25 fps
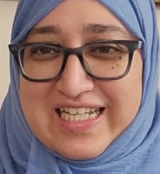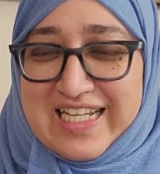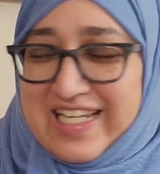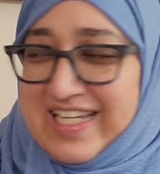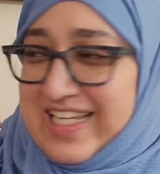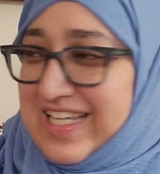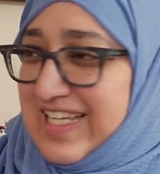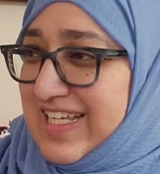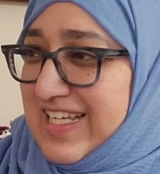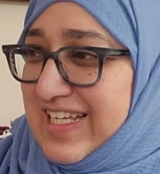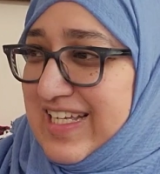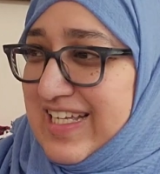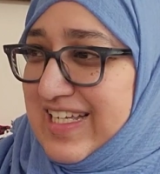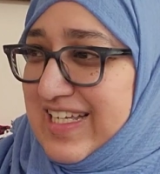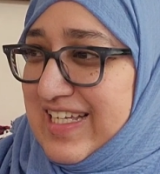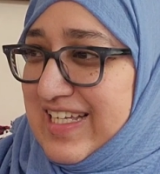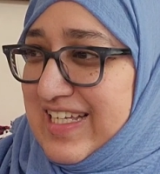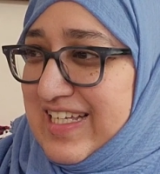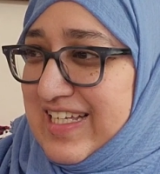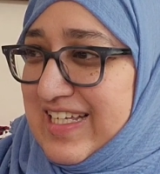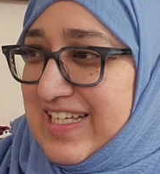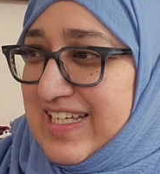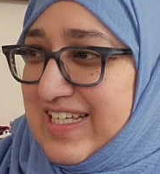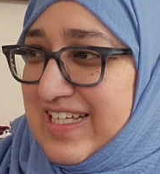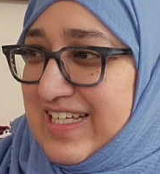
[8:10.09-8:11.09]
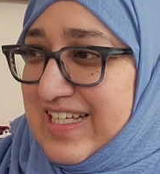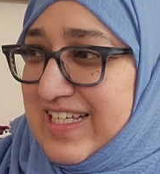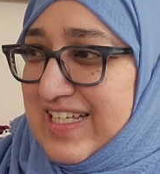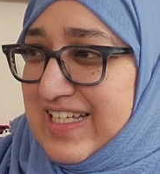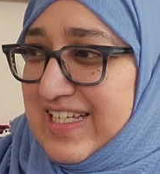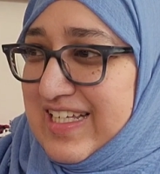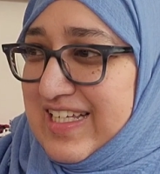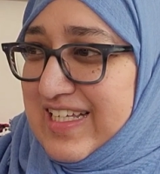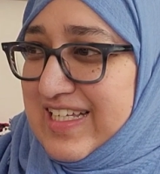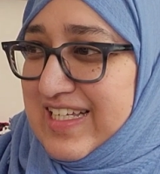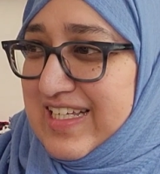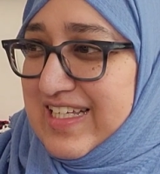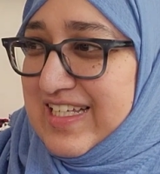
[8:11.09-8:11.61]
you like the
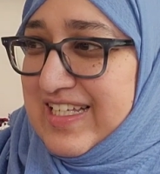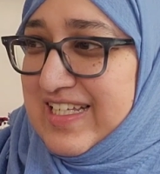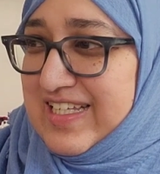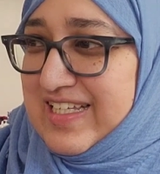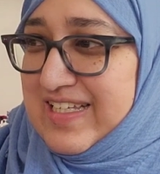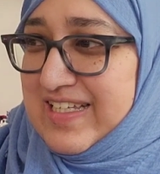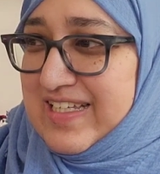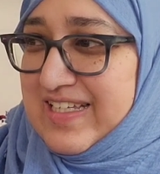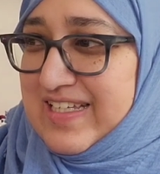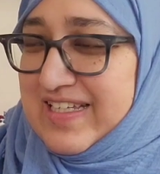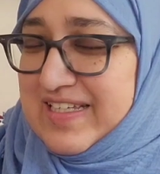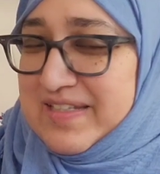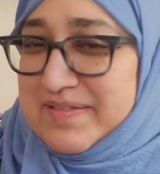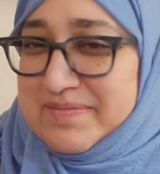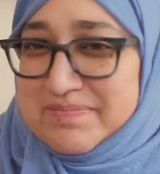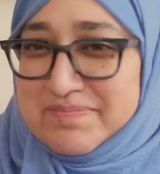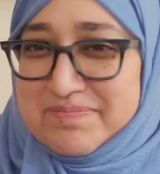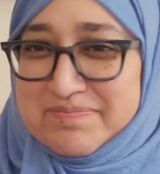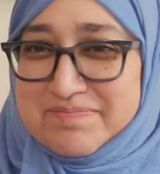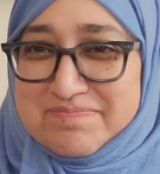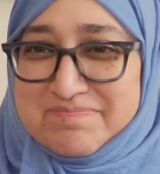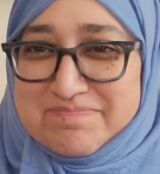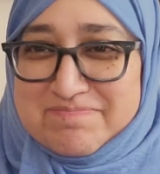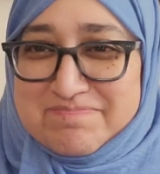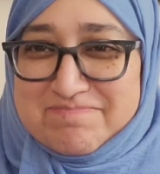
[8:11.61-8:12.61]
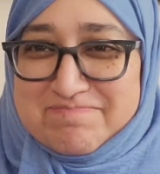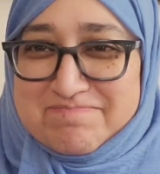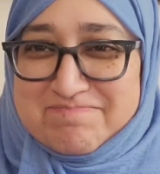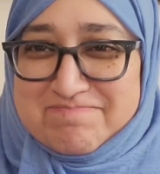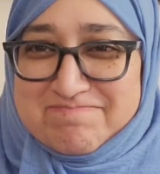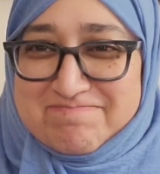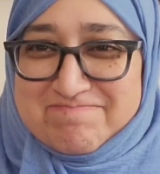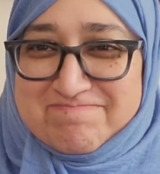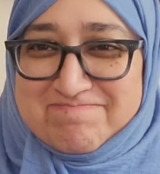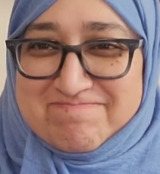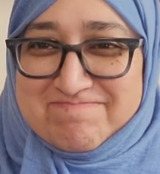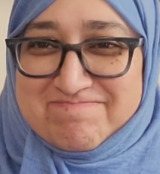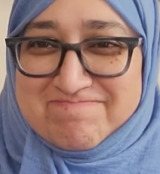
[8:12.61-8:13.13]
blanket when first put
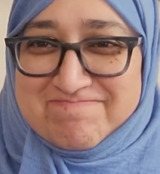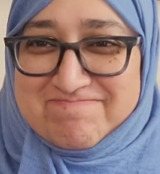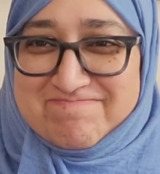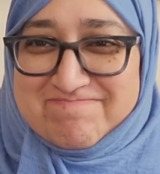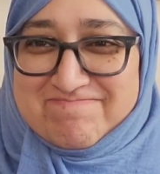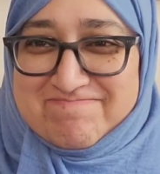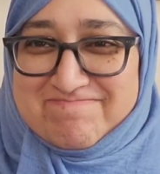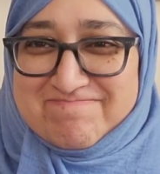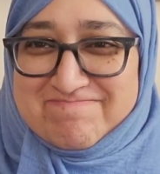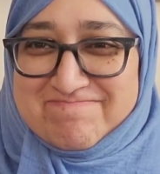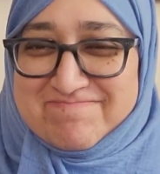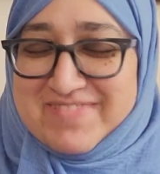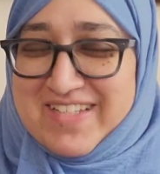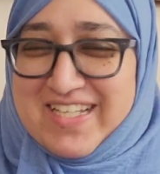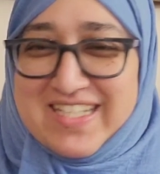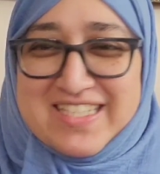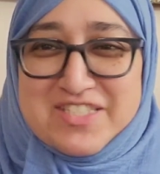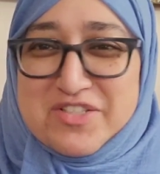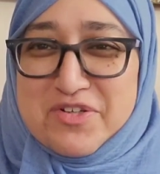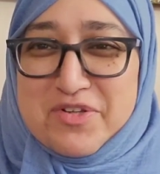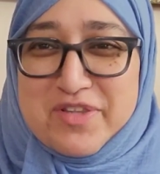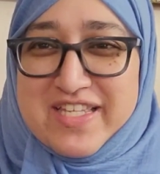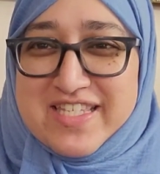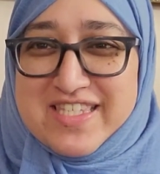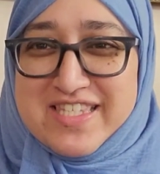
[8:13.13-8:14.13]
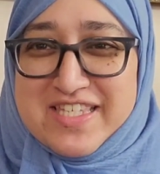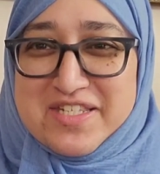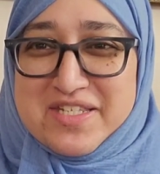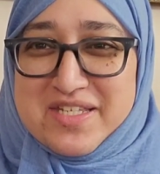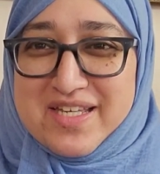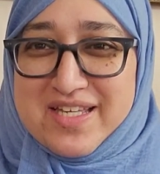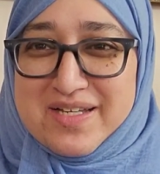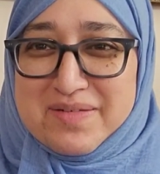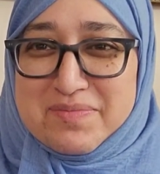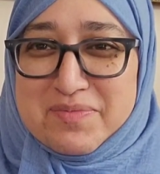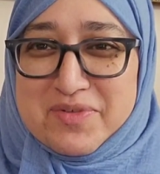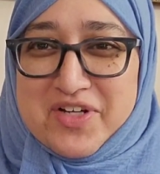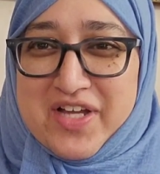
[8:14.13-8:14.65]
the squares together don't listen to
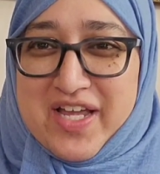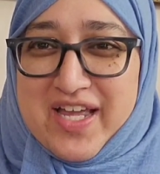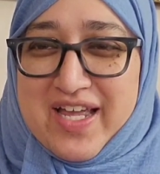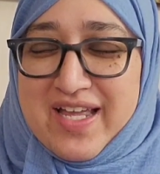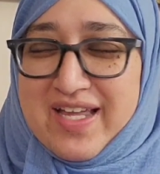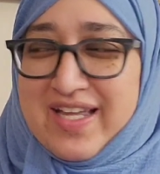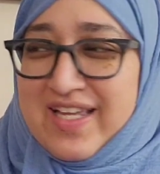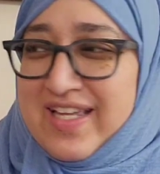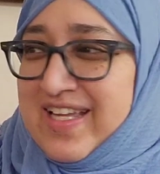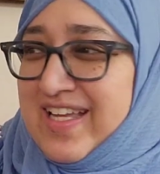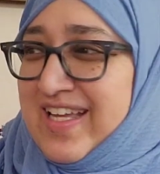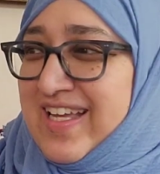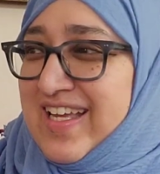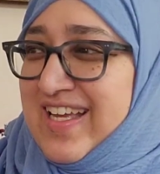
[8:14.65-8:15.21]
him okay